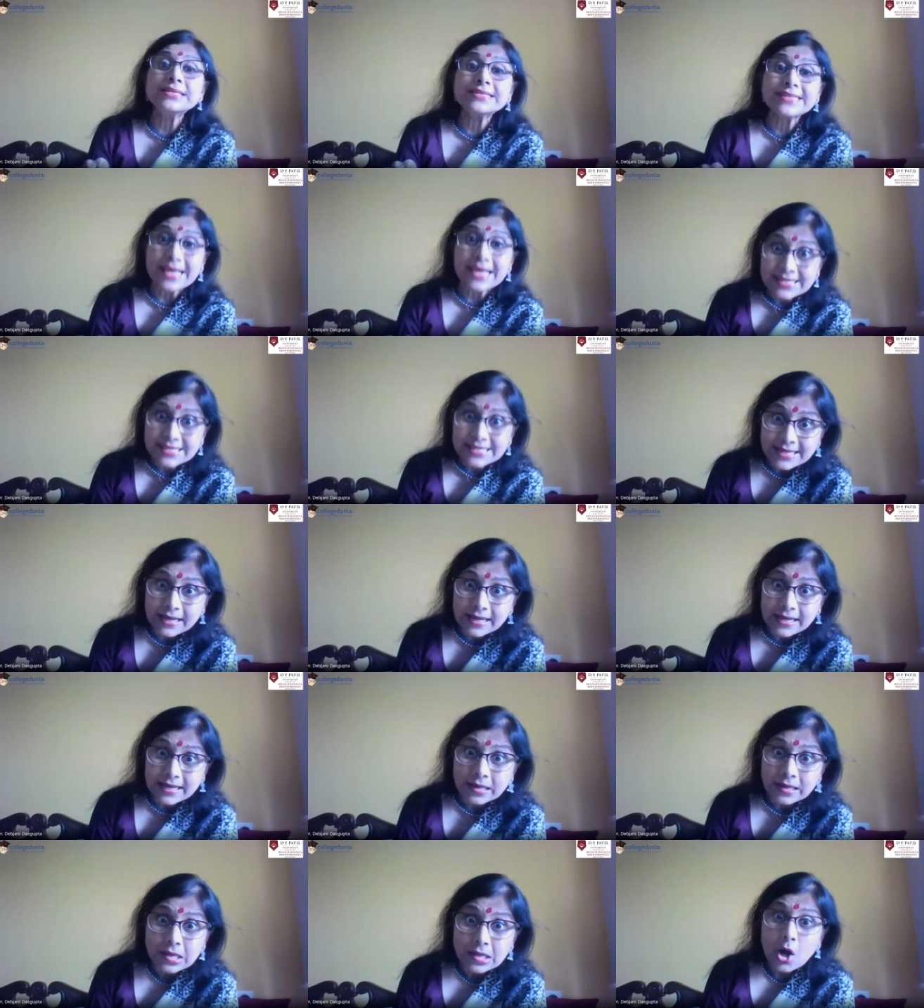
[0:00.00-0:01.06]
We are a
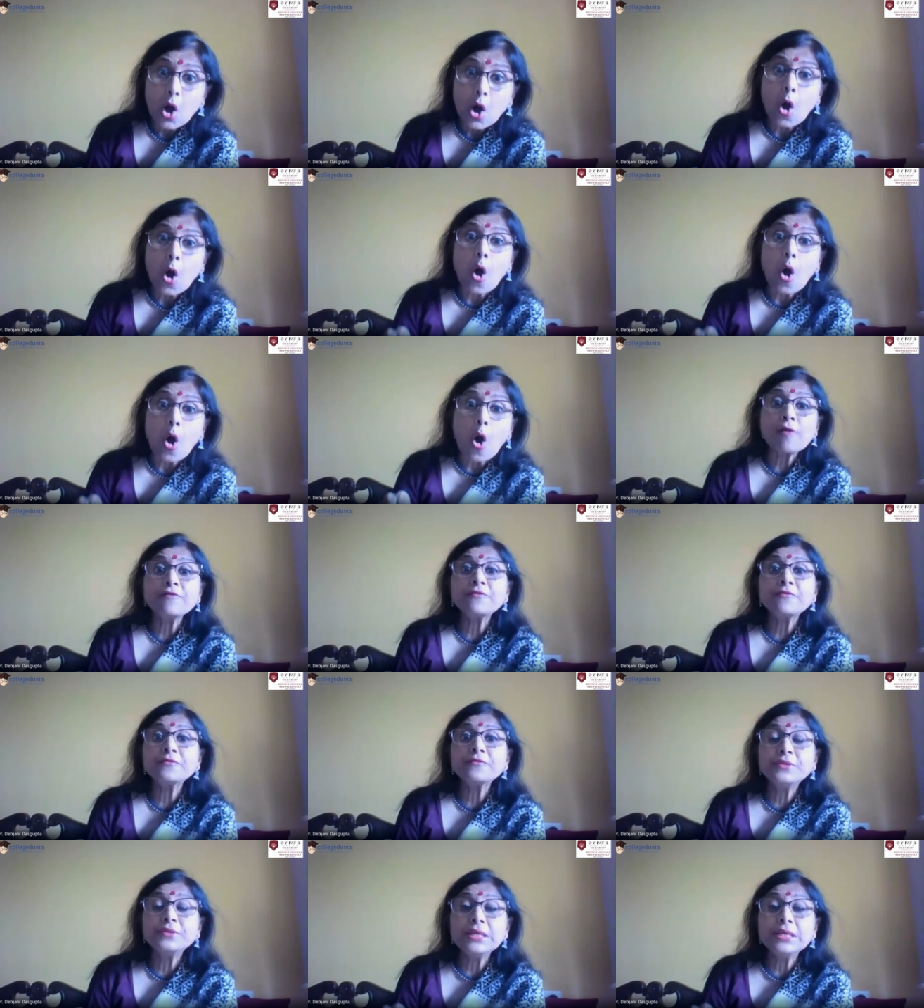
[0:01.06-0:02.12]
regional center
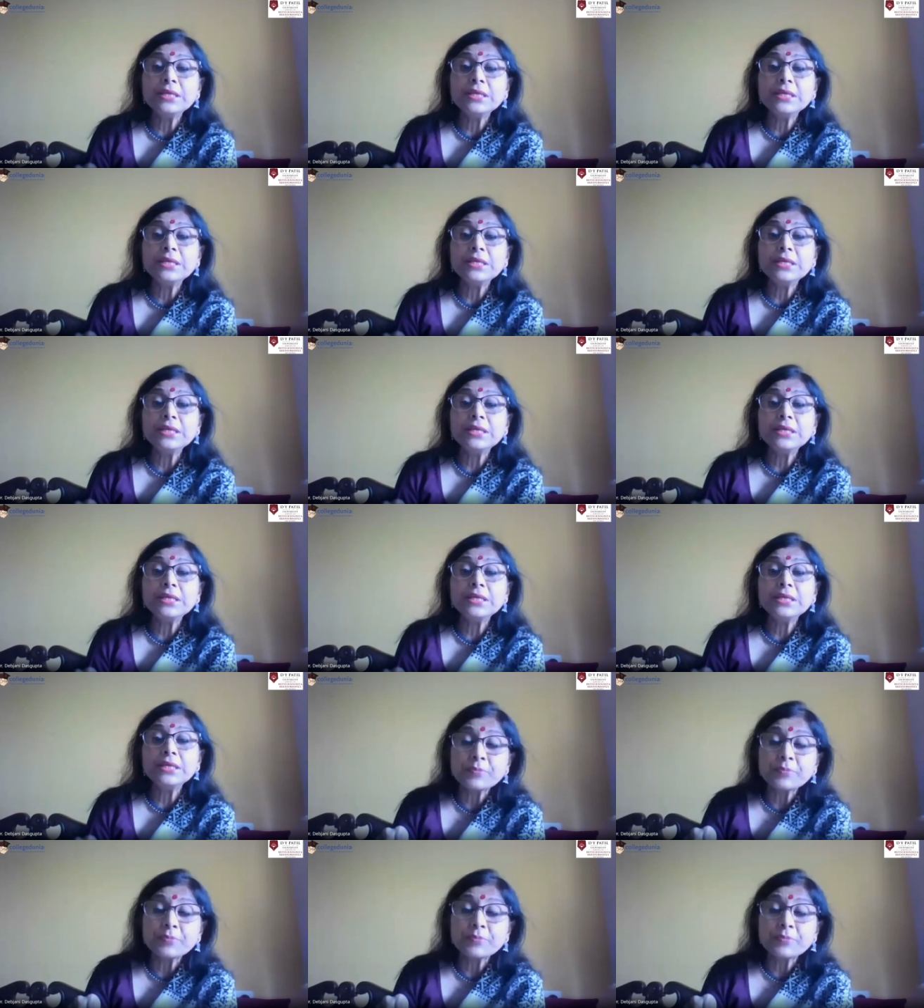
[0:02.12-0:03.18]
of
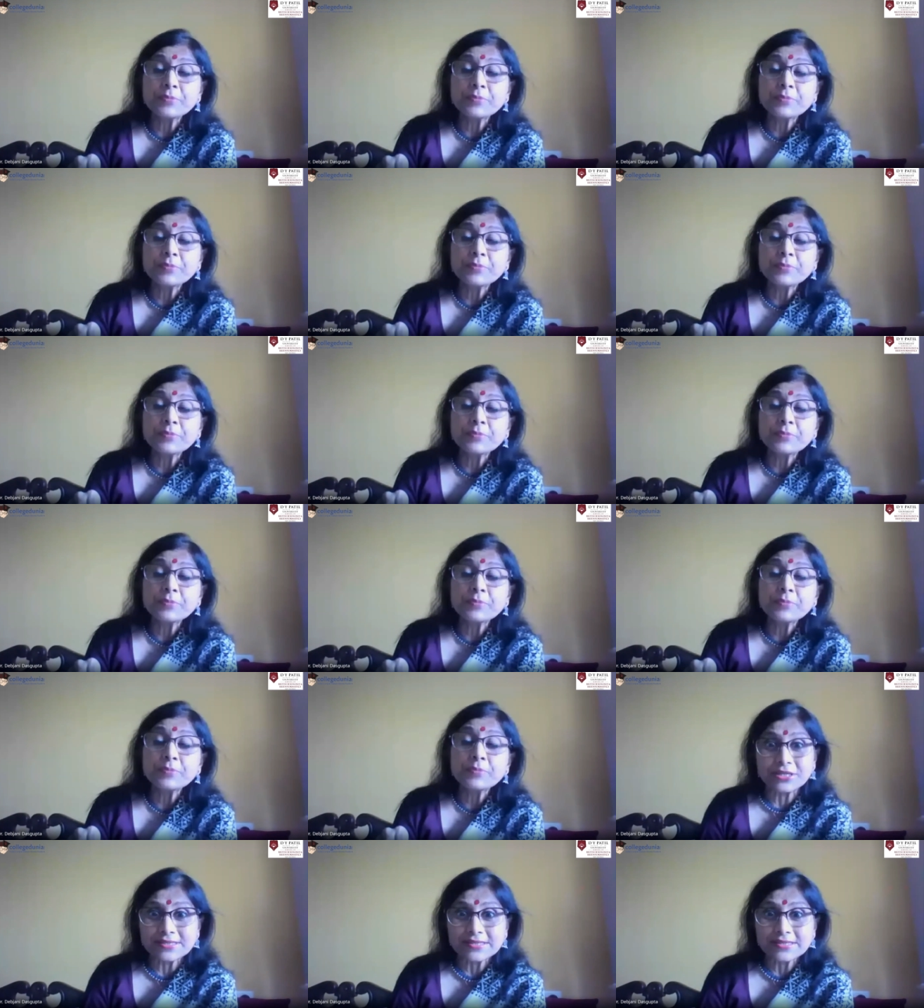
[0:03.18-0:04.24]
the um,
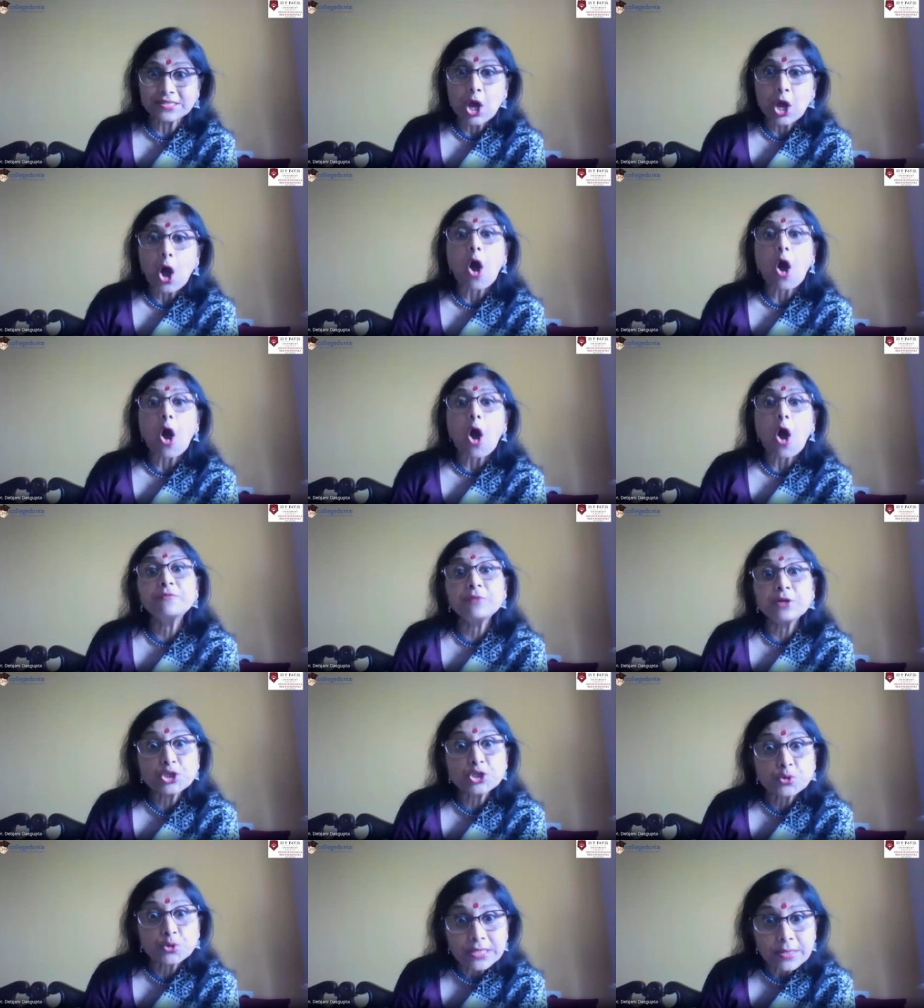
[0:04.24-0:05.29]
I I T
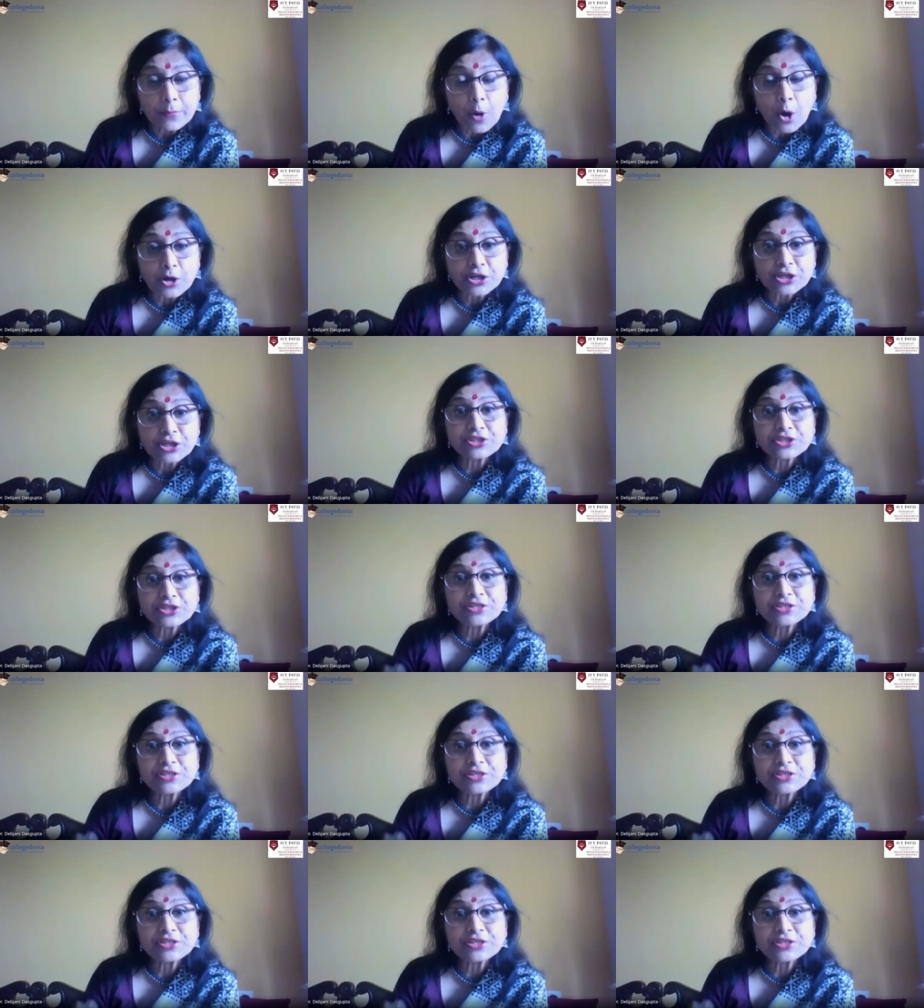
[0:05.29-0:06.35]
endeavors of virtual
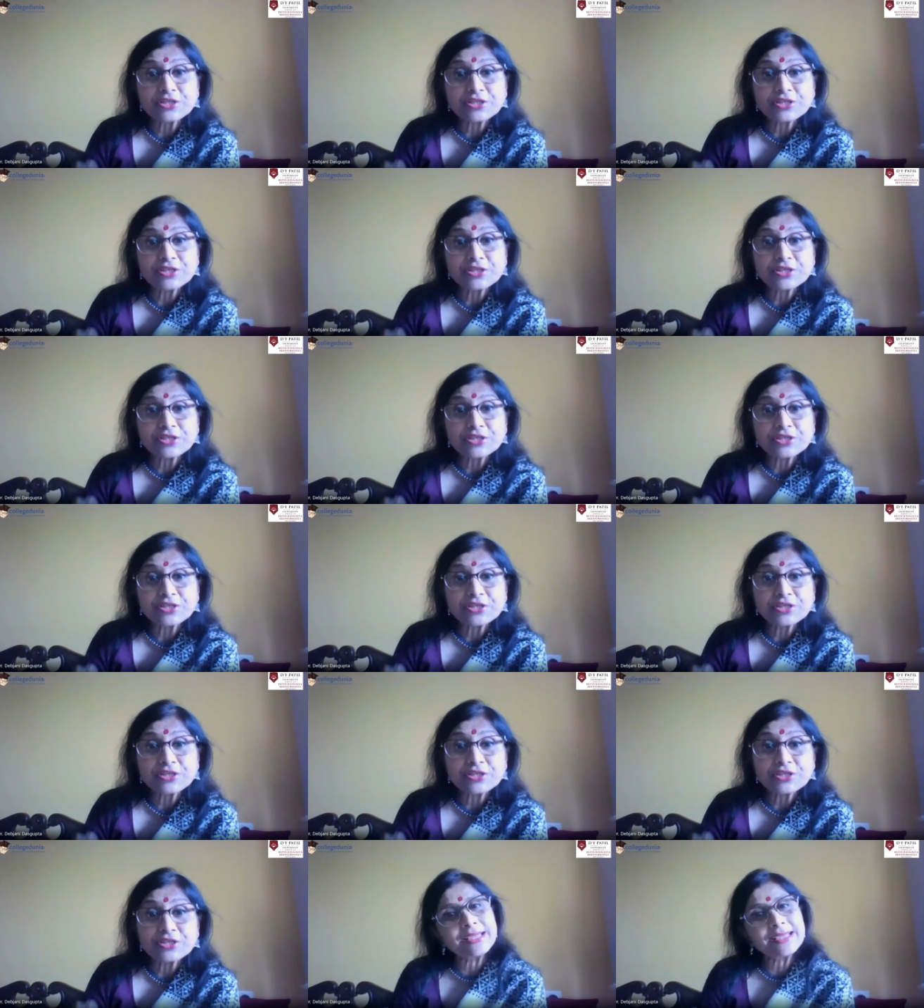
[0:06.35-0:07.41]
laboratories, which
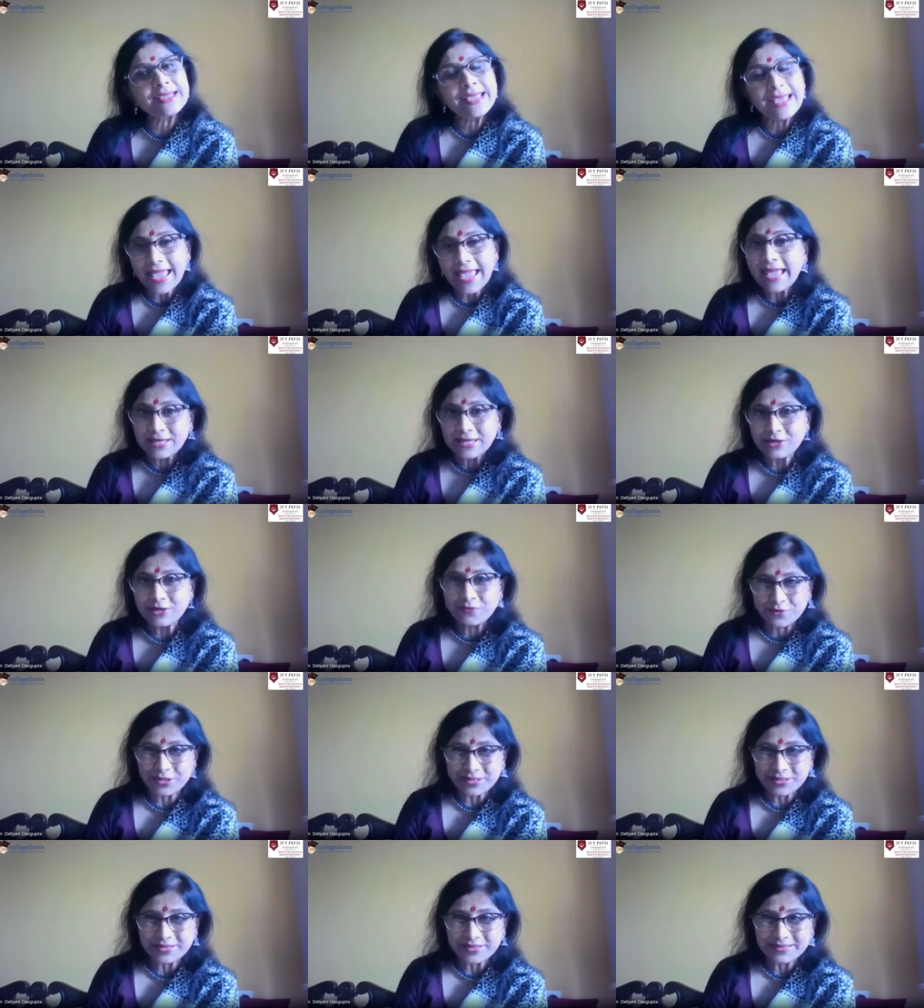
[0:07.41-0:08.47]
is an M H R
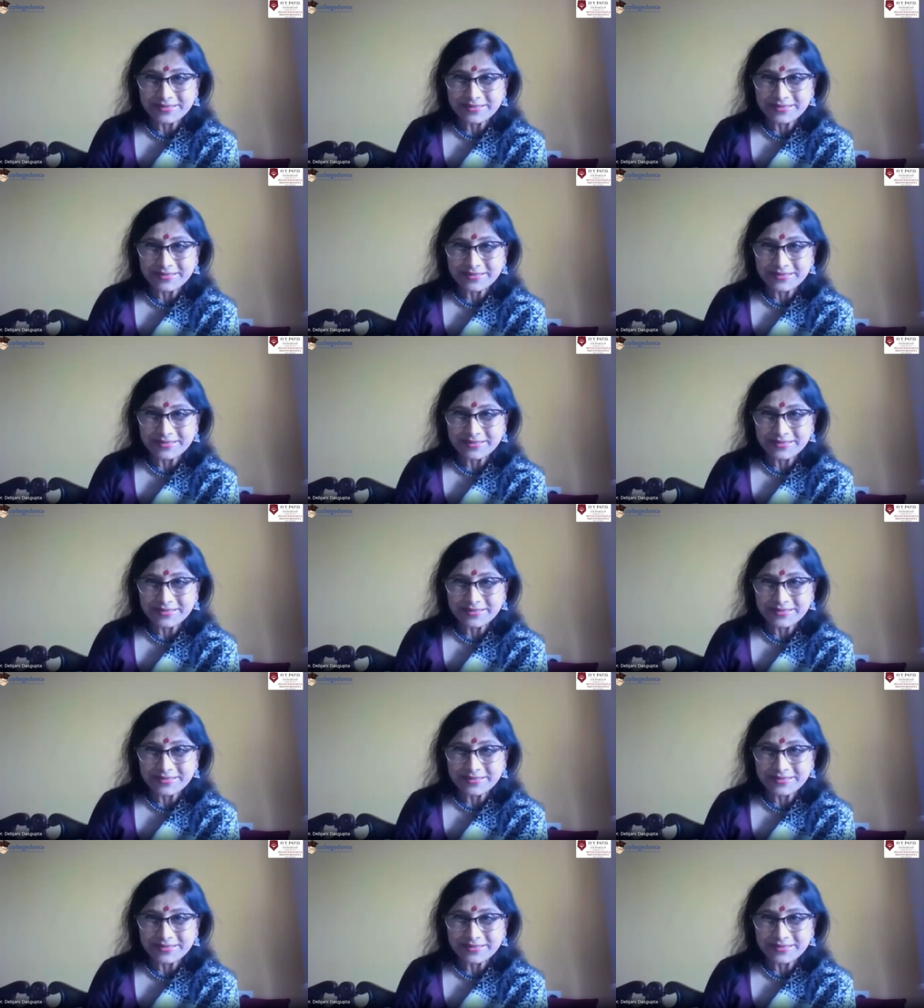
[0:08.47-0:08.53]
D